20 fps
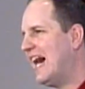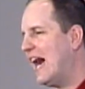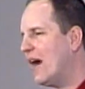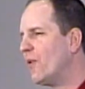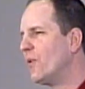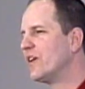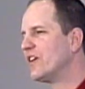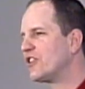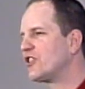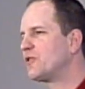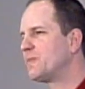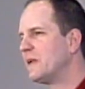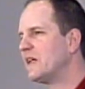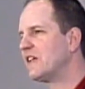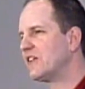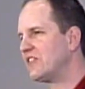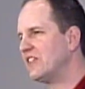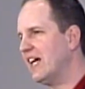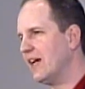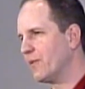I want to
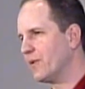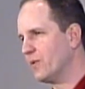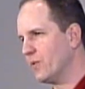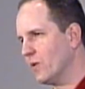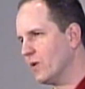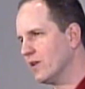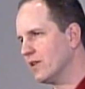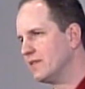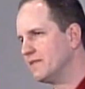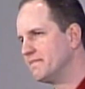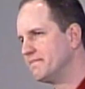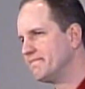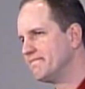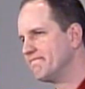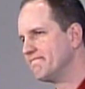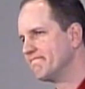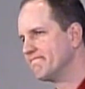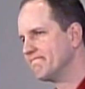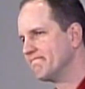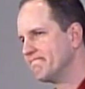experience that reward.
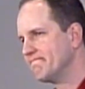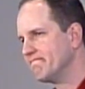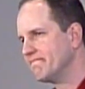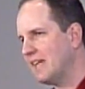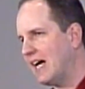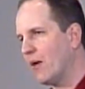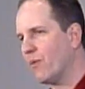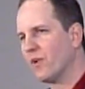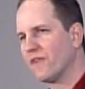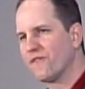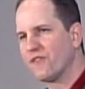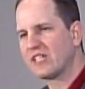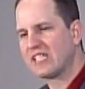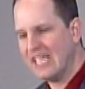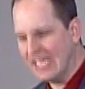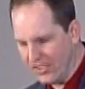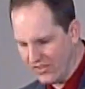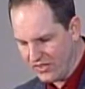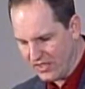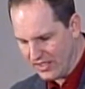I want for
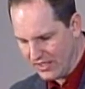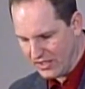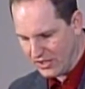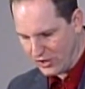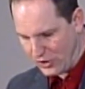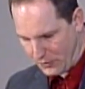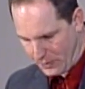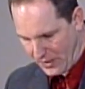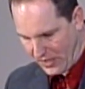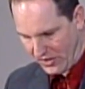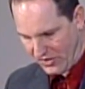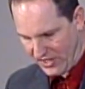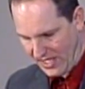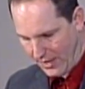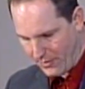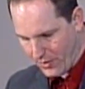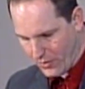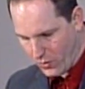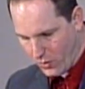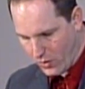Kingsland to experience
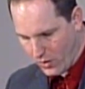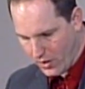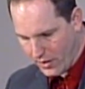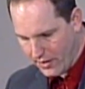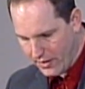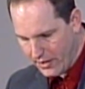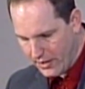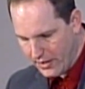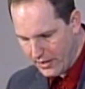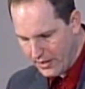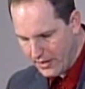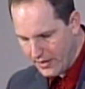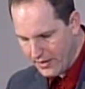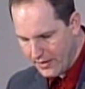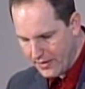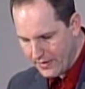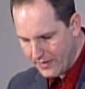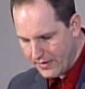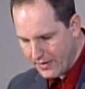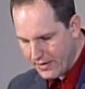that reward.
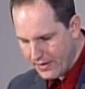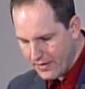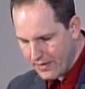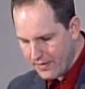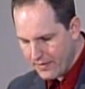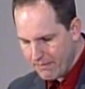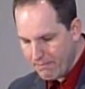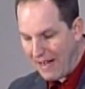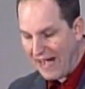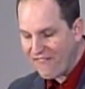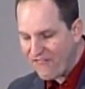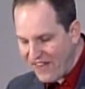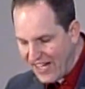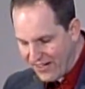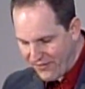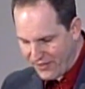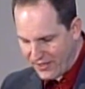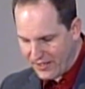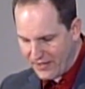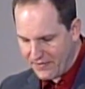My
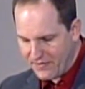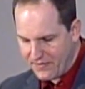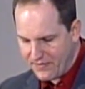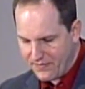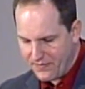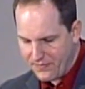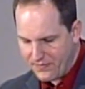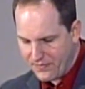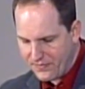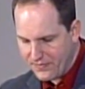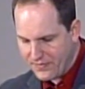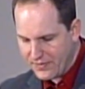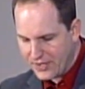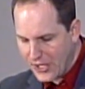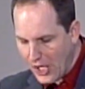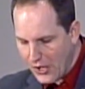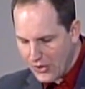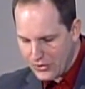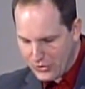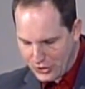favorite
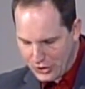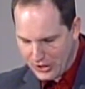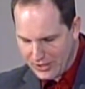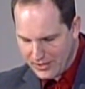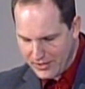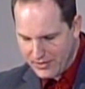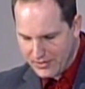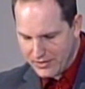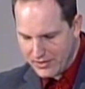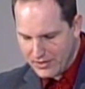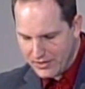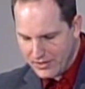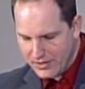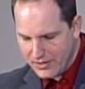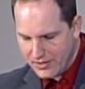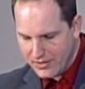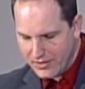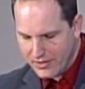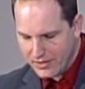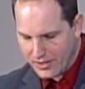coach,
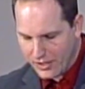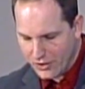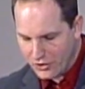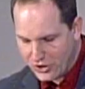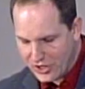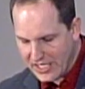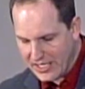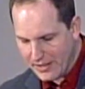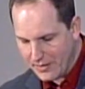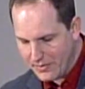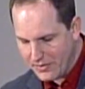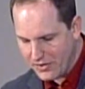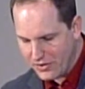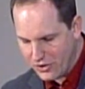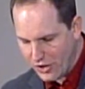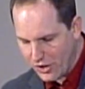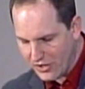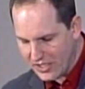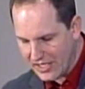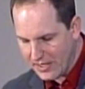Coach Gibbs,
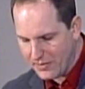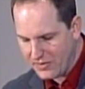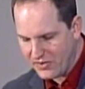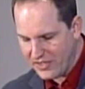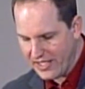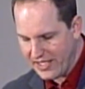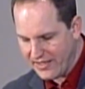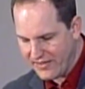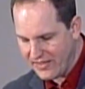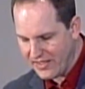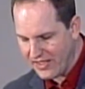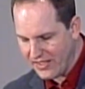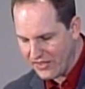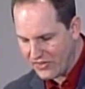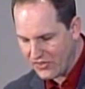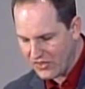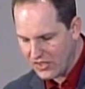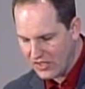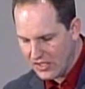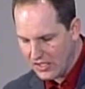Joe Gibbs, says
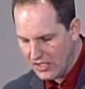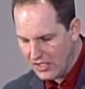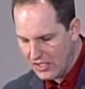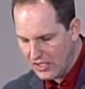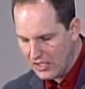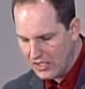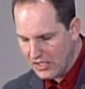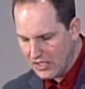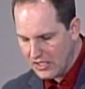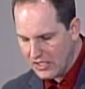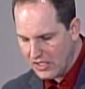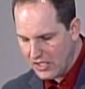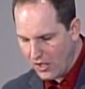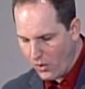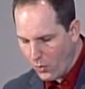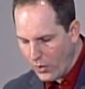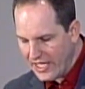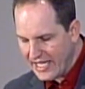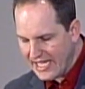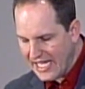this
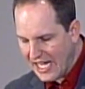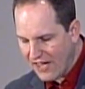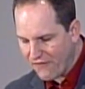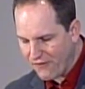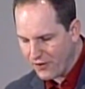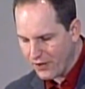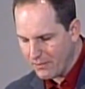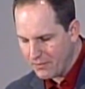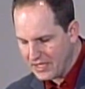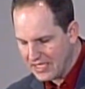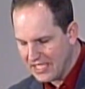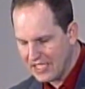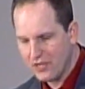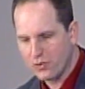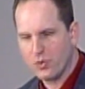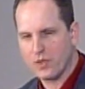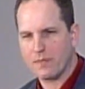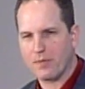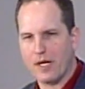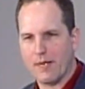A winning effort
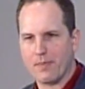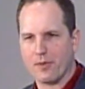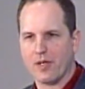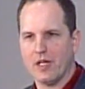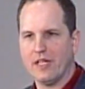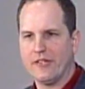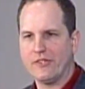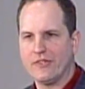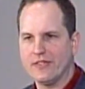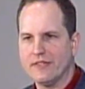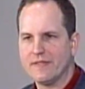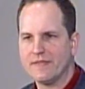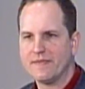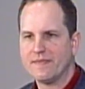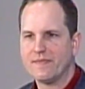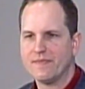begins with preparation.